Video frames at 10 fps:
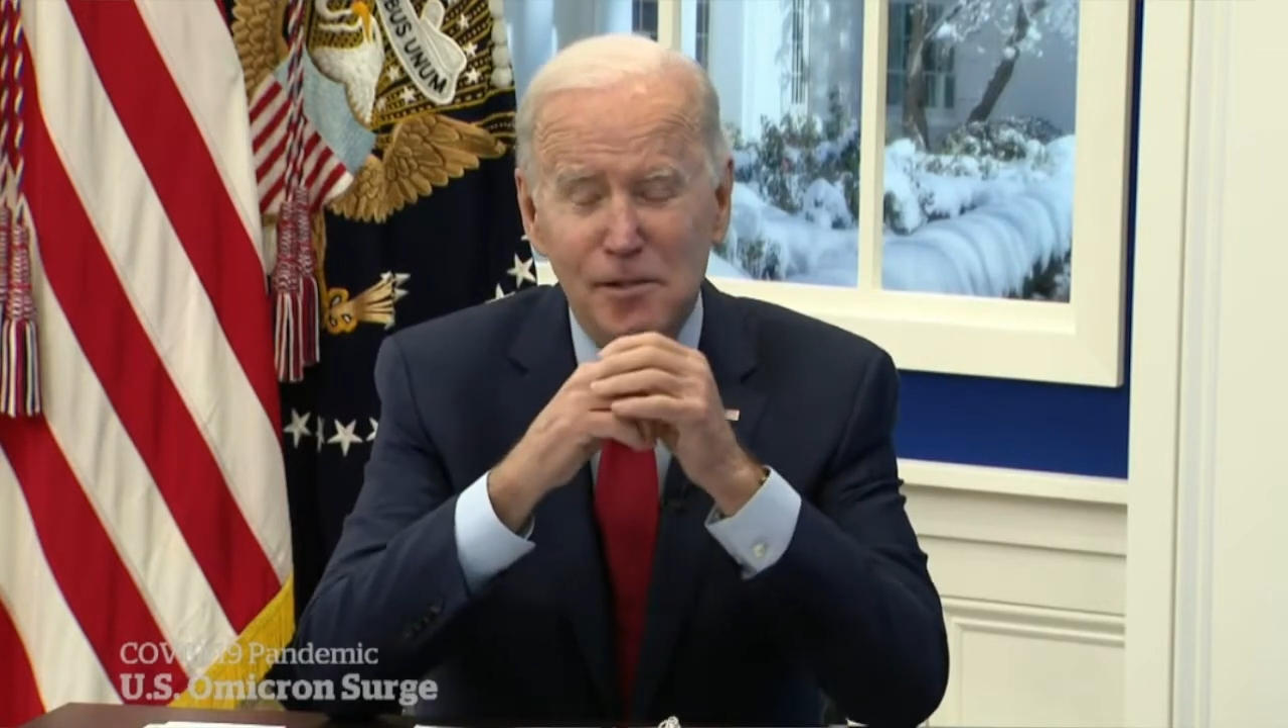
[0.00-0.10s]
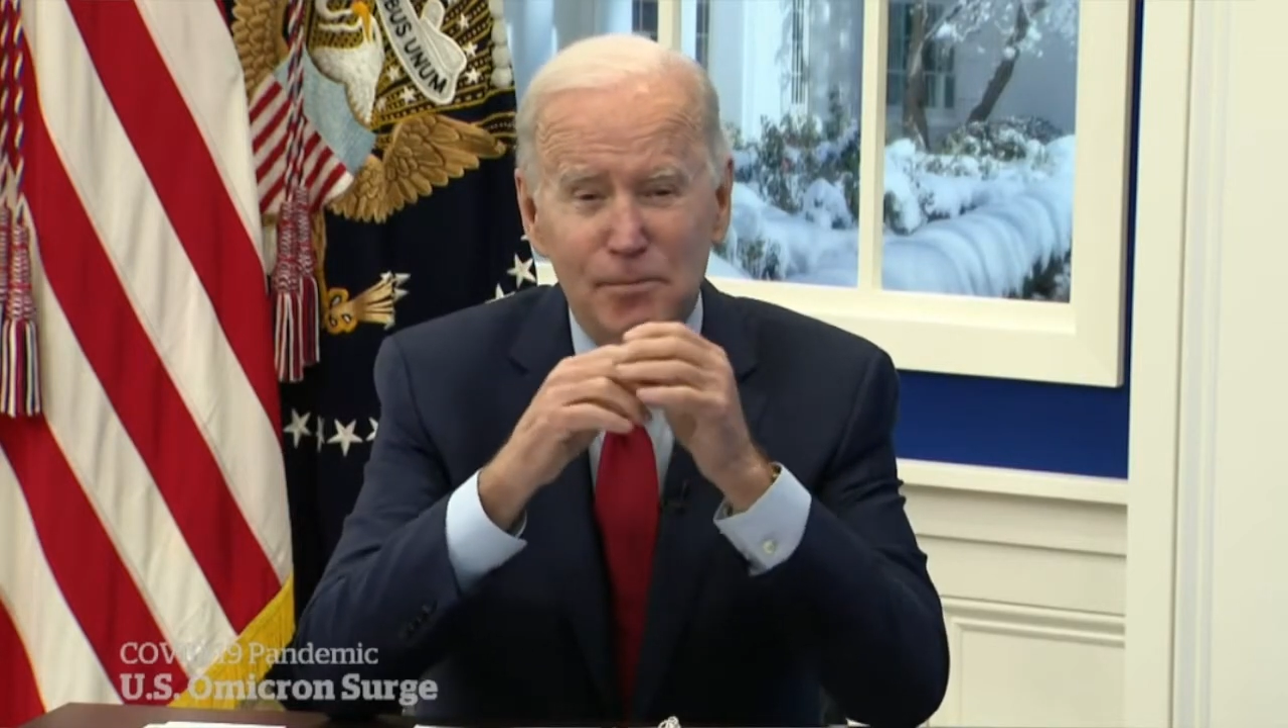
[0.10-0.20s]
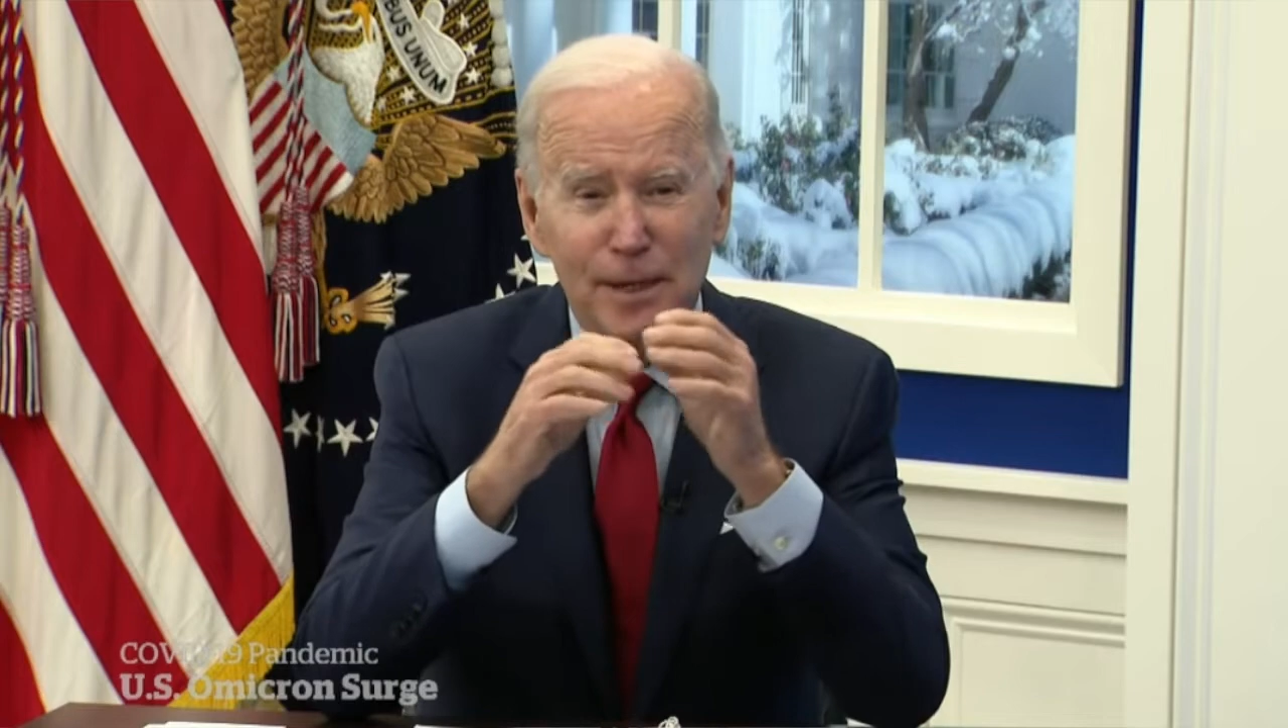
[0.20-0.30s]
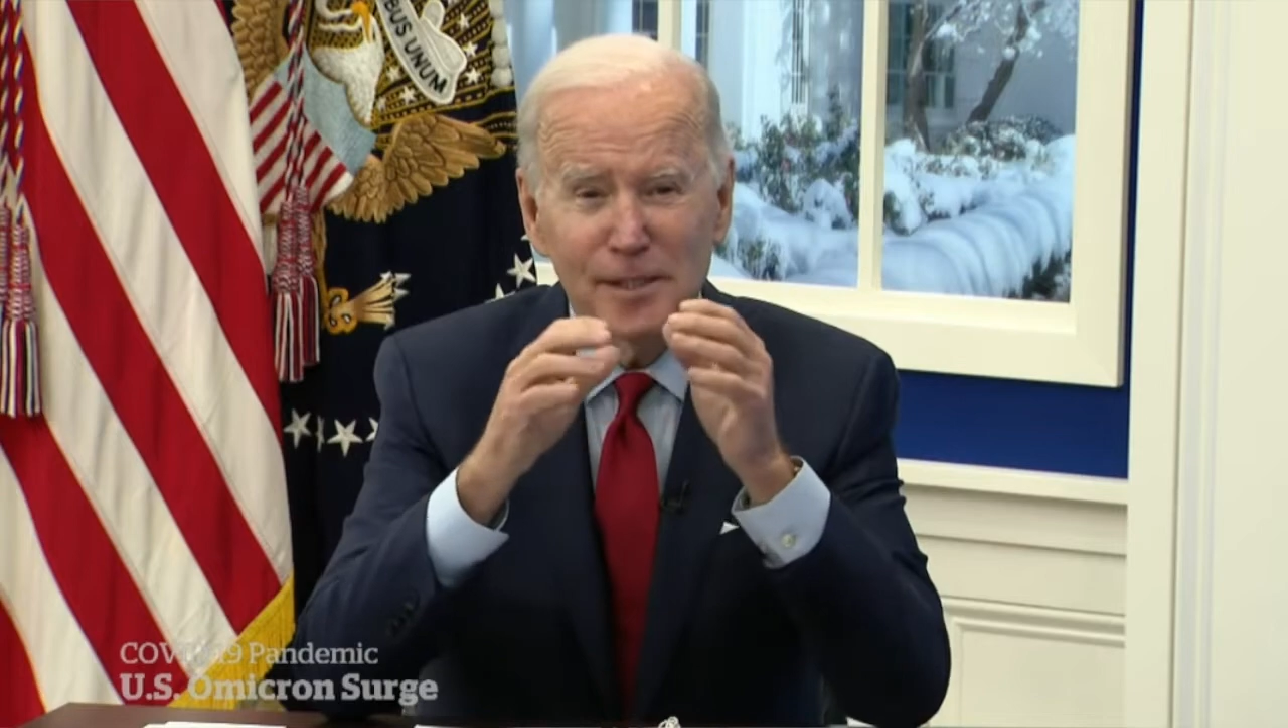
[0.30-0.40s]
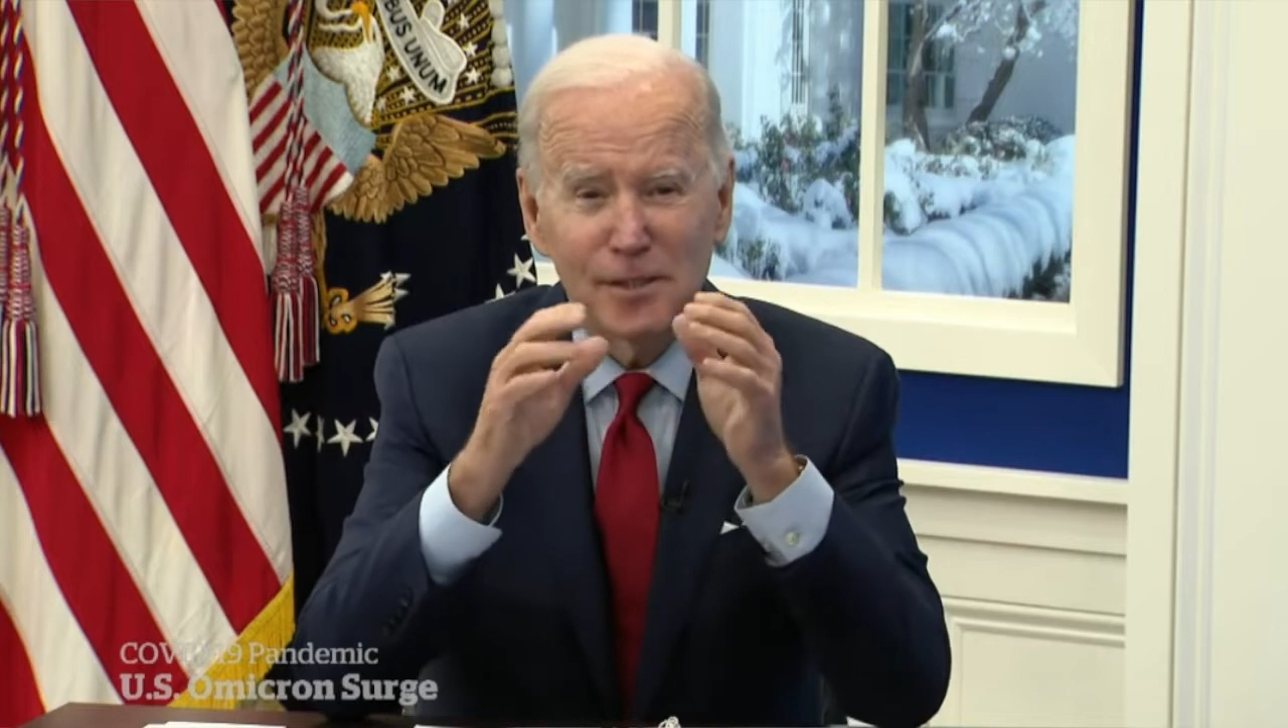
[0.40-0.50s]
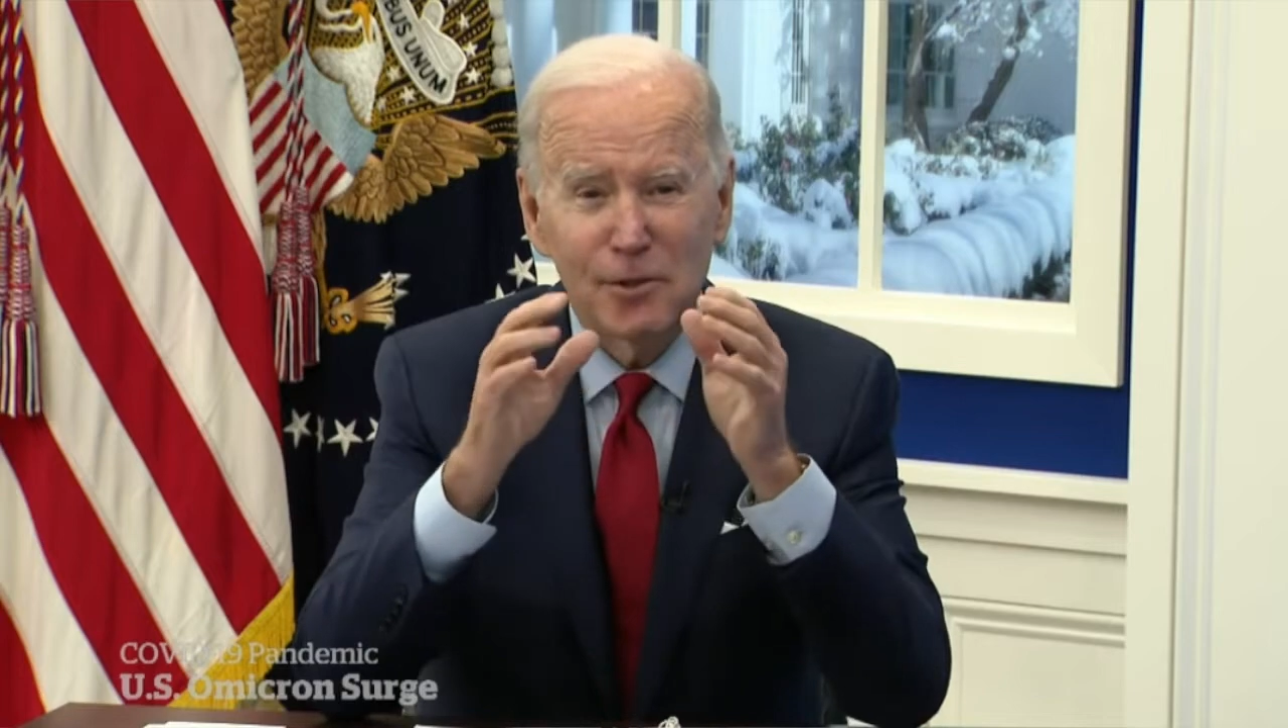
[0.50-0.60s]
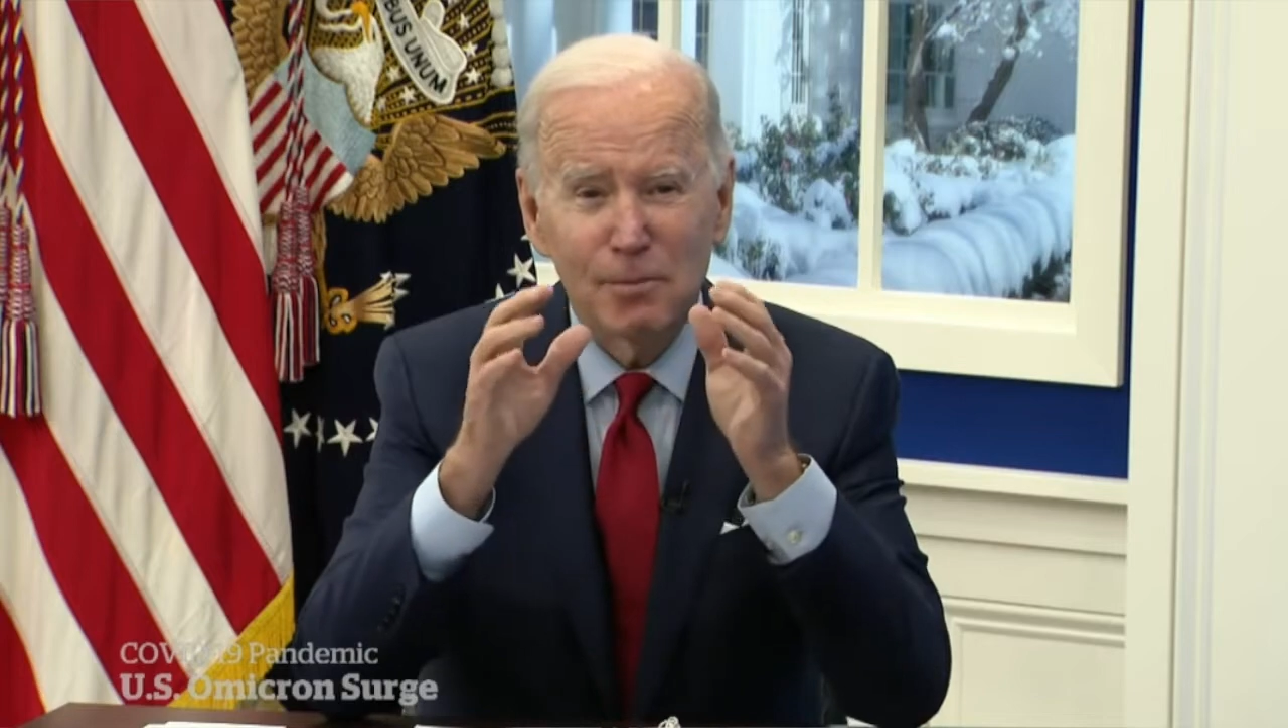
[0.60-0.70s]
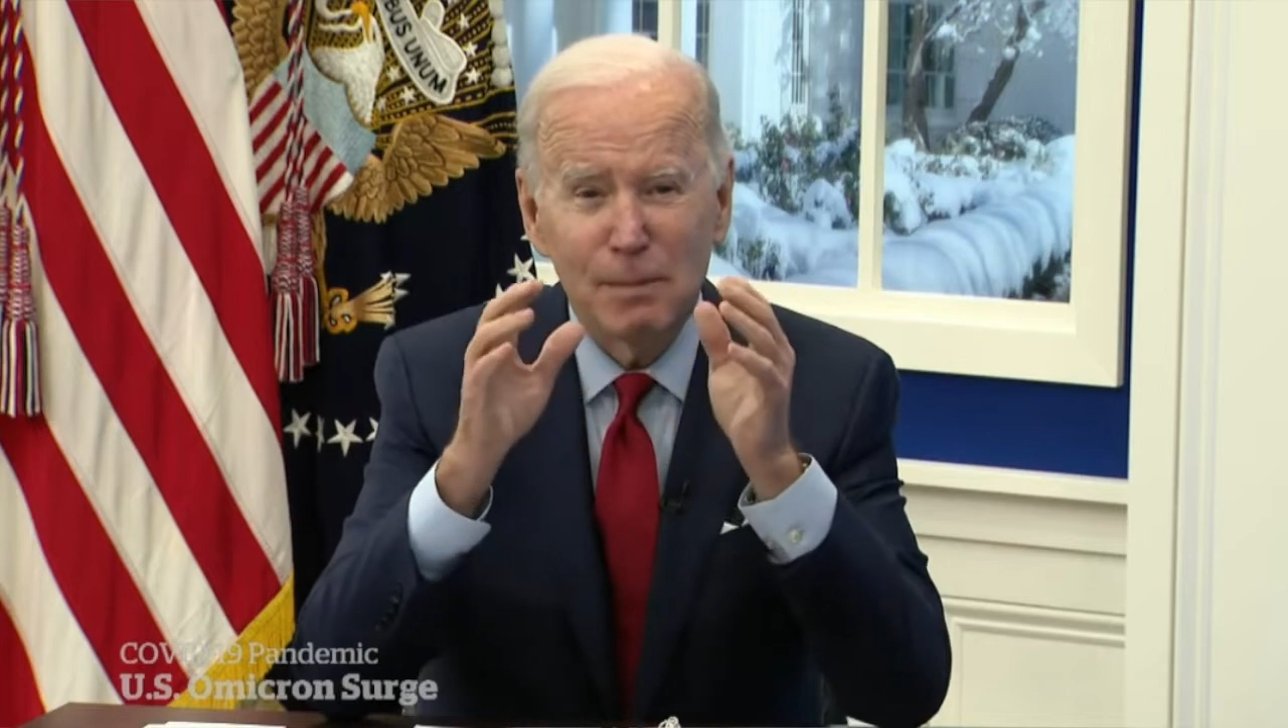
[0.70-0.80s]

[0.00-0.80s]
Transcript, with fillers: idea